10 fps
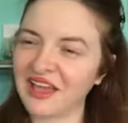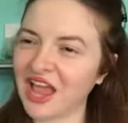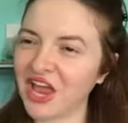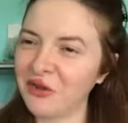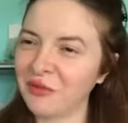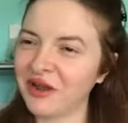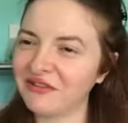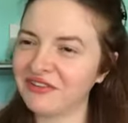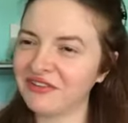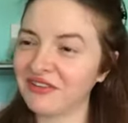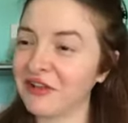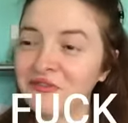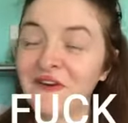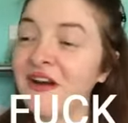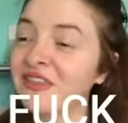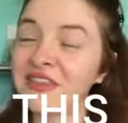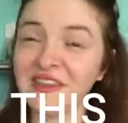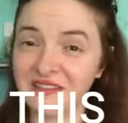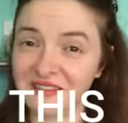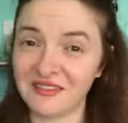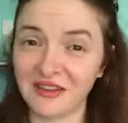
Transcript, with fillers: the game and I was just like, fuck this.